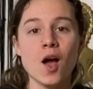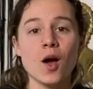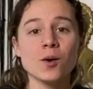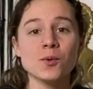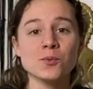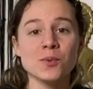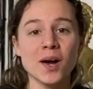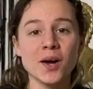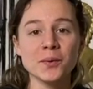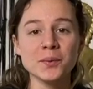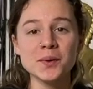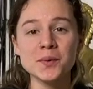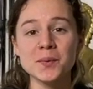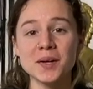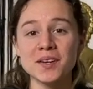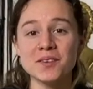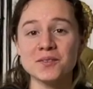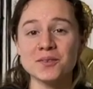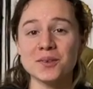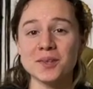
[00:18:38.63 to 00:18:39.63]
While we
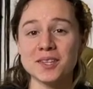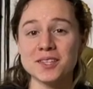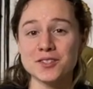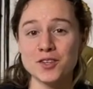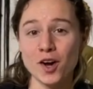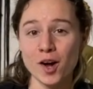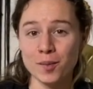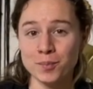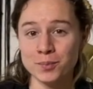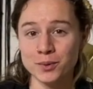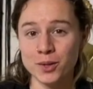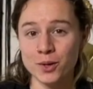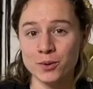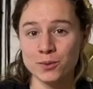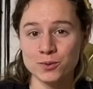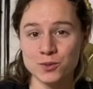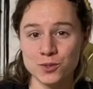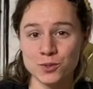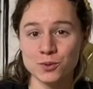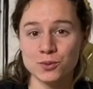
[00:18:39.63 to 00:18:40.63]
wait for the top coat
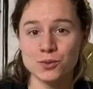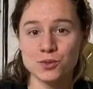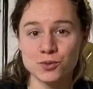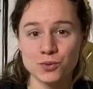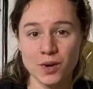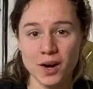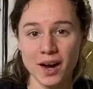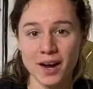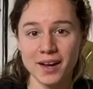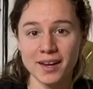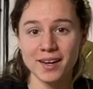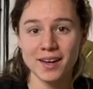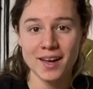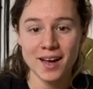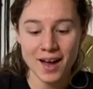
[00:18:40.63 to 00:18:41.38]
to dry,